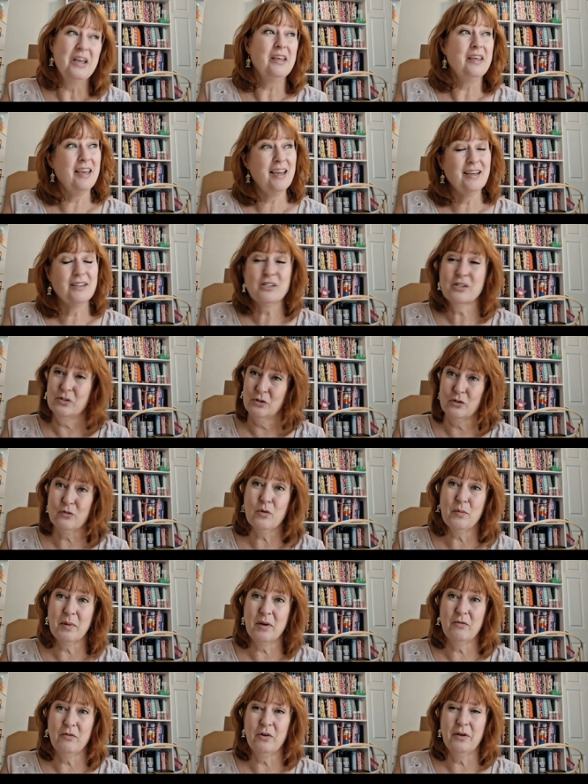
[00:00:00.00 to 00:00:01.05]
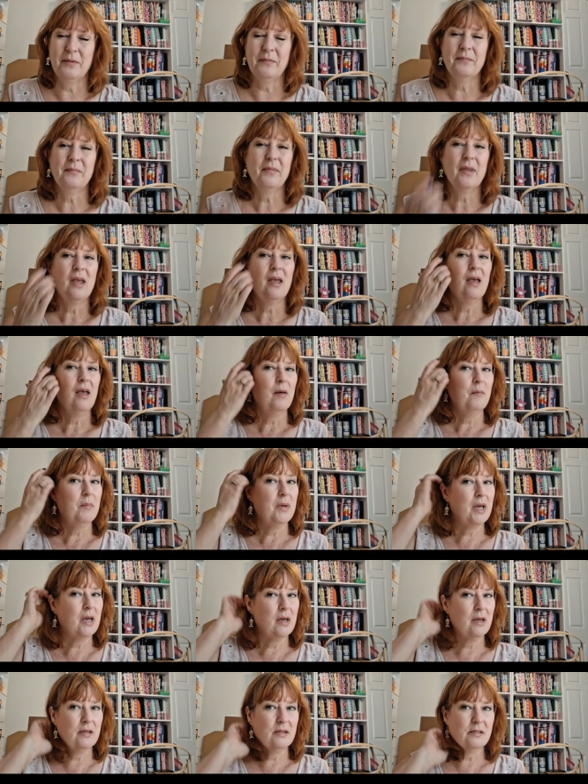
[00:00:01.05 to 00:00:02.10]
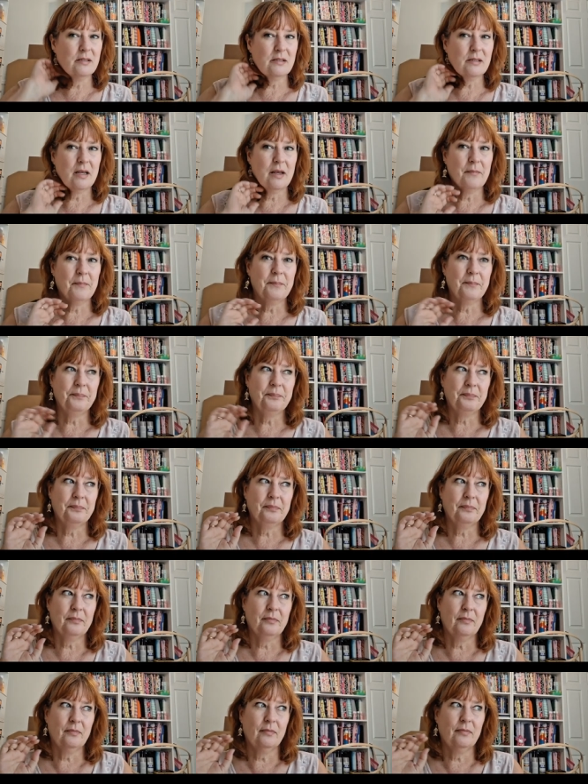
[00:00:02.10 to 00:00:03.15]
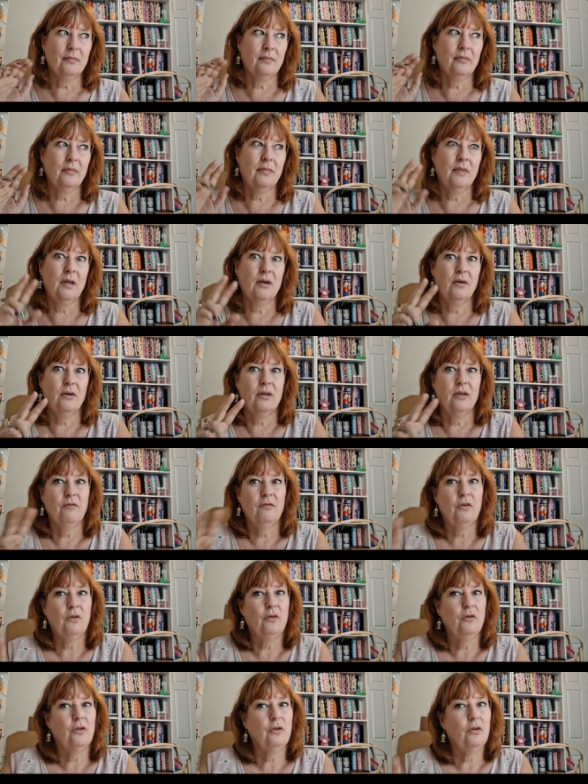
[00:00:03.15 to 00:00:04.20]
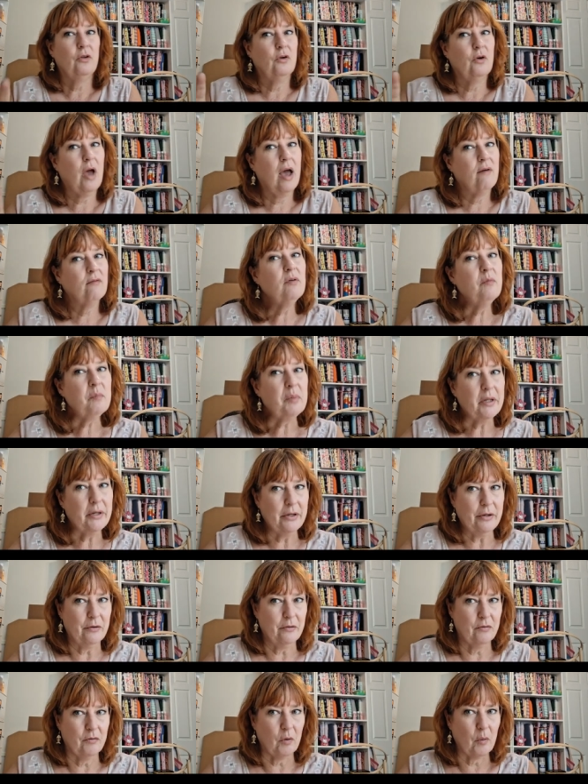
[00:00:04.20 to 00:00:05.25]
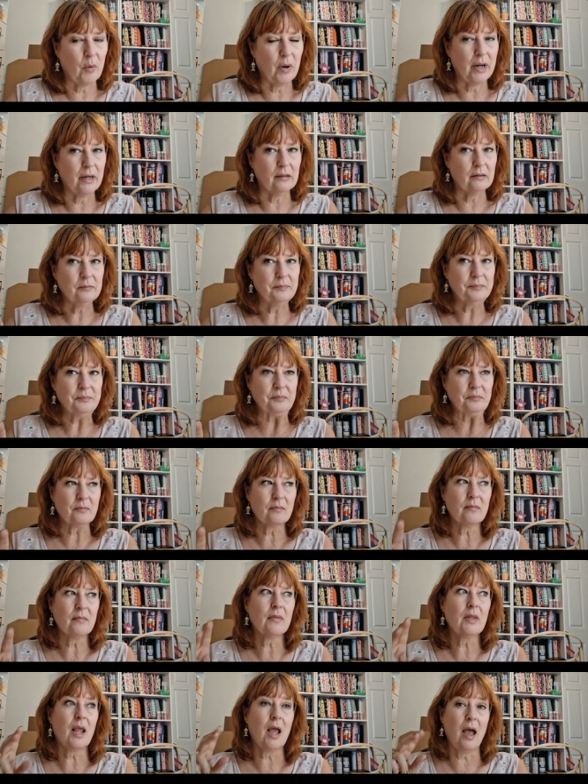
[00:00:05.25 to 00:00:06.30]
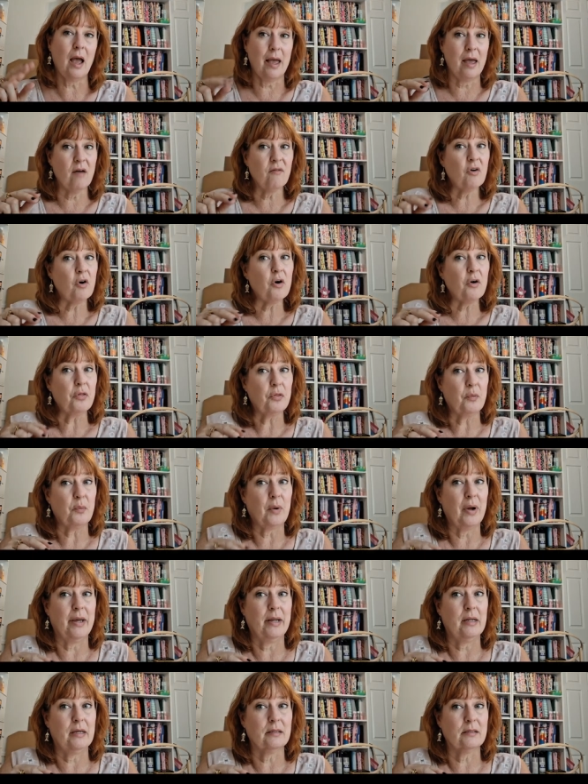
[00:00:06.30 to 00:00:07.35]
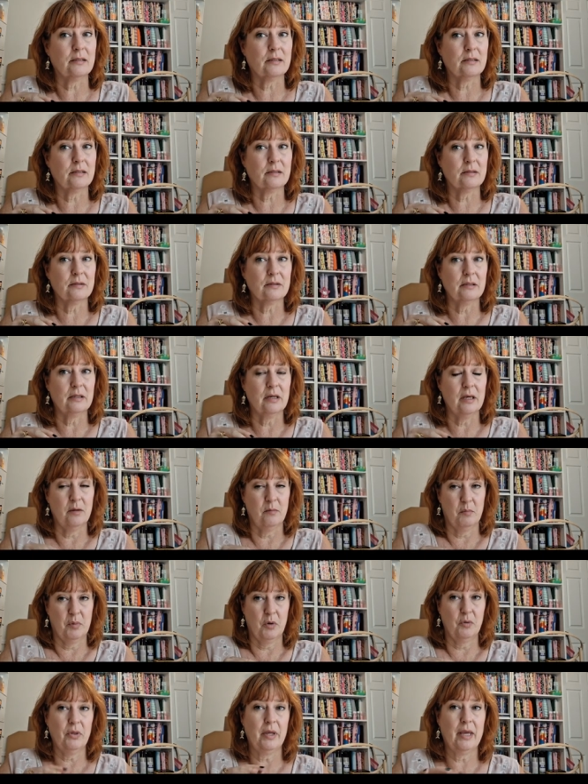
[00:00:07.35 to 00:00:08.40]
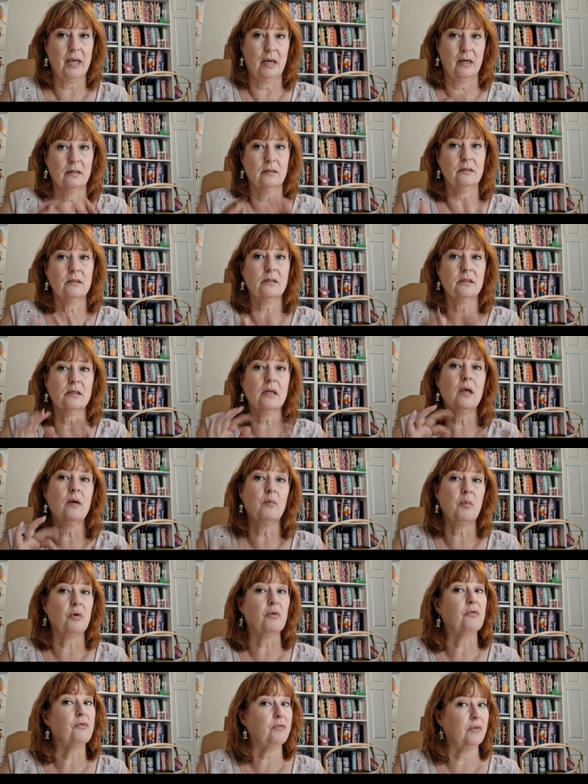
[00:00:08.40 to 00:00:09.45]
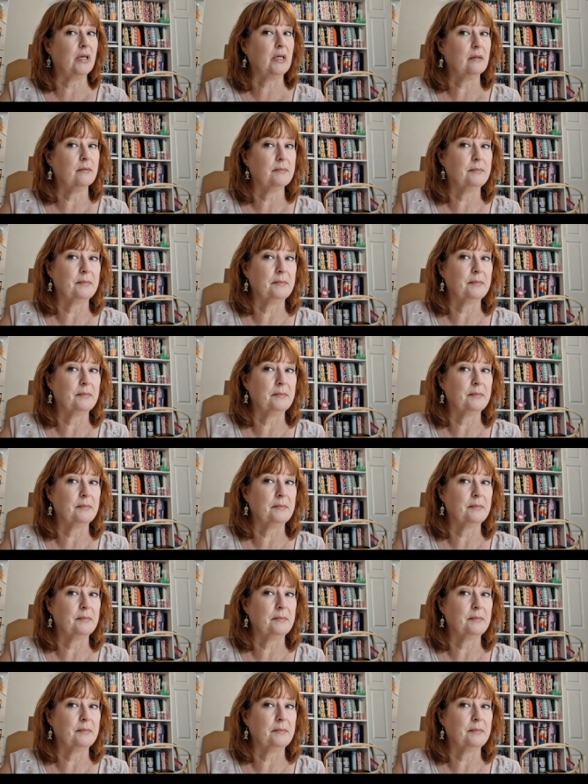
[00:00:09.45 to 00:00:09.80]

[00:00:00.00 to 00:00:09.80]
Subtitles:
Yes, it's for my foot. Because now, if you haven't been here for a while, I have arthritis in both hands and both feet.